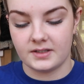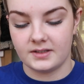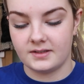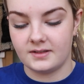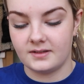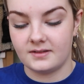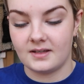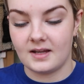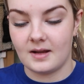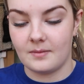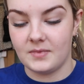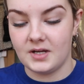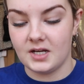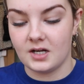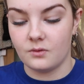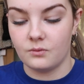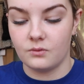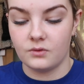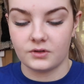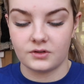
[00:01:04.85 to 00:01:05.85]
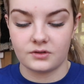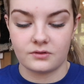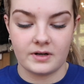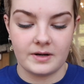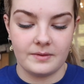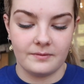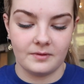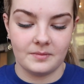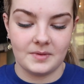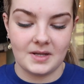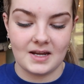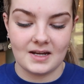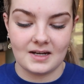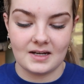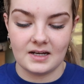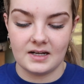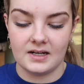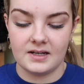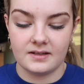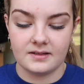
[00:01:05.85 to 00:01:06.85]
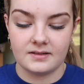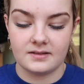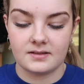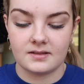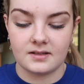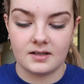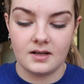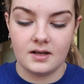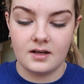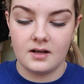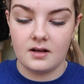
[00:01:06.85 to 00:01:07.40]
This is the Amiga water cream from the Inky List.